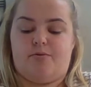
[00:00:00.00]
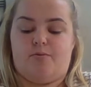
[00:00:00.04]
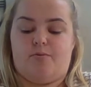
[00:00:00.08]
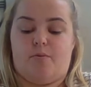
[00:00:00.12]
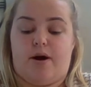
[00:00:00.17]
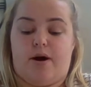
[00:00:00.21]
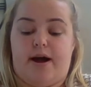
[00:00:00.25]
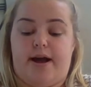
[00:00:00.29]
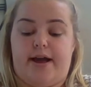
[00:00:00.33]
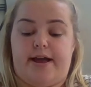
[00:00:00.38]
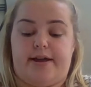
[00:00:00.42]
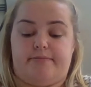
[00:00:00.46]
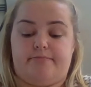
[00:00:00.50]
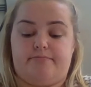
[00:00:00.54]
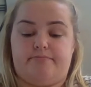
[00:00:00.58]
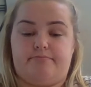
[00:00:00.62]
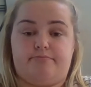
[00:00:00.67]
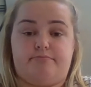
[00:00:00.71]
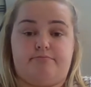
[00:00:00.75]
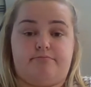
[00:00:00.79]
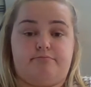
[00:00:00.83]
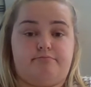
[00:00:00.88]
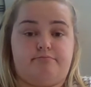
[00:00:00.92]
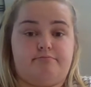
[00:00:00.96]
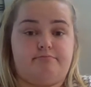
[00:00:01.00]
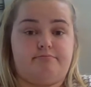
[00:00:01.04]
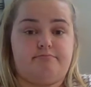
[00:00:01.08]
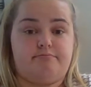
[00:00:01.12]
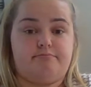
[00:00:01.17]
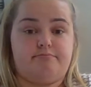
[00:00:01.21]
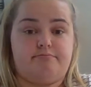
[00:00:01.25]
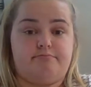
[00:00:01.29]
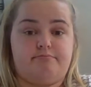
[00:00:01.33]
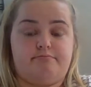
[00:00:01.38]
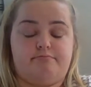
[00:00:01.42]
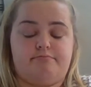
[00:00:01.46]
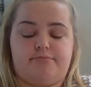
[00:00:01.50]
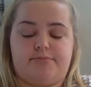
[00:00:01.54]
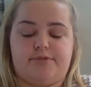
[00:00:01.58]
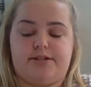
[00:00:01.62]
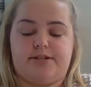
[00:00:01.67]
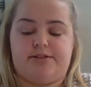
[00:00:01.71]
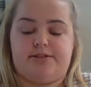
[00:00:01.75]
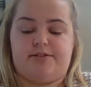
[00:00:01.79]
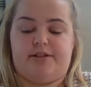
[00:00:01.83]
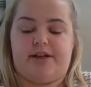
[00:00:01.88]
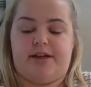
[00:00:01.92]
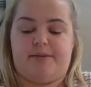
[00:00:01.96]
why
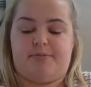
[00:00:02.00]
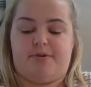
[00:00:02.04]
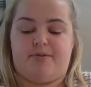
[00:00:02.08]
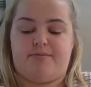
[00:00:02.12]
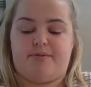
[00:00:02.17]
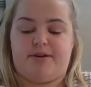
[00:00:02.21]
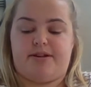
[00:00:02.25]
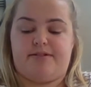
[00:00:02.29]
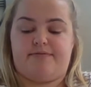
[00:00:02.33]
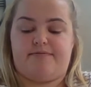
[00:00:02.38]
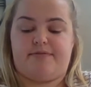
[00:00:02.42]
did the light bulb get